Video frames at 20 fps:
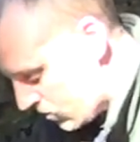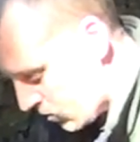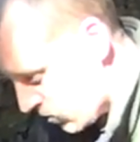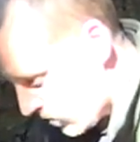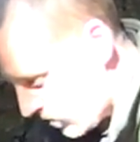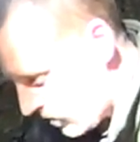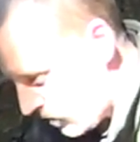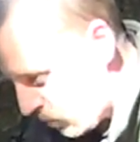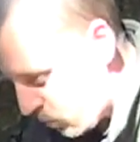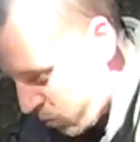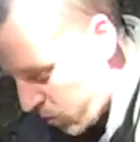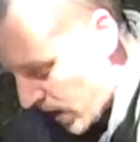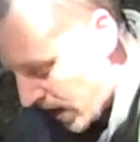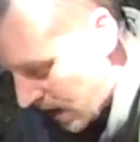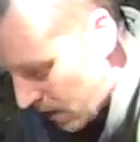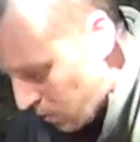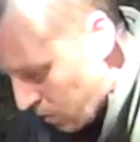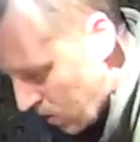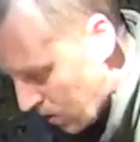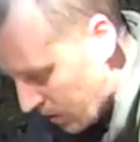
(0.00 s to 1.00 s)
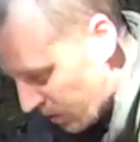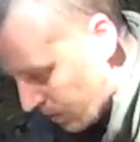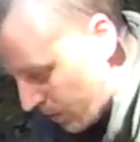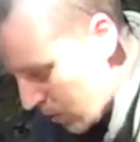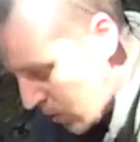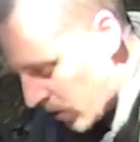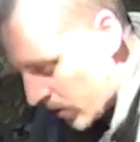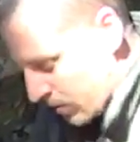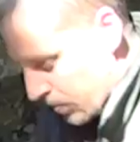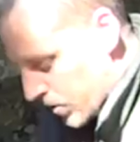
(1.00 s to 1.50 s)
sort of wear one
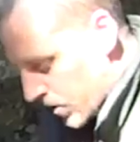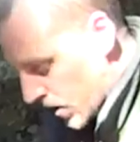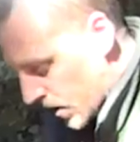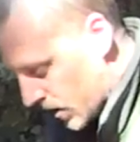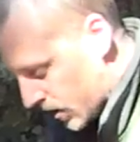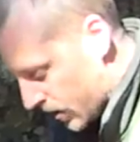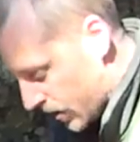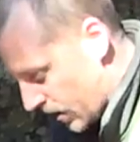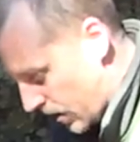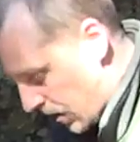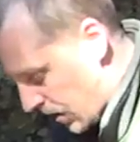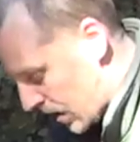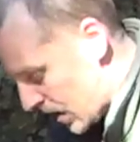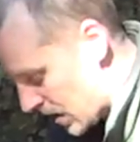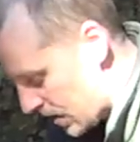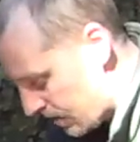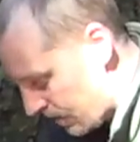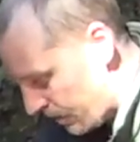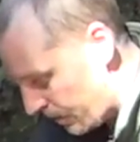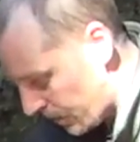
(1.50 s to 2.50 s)
point particularly thin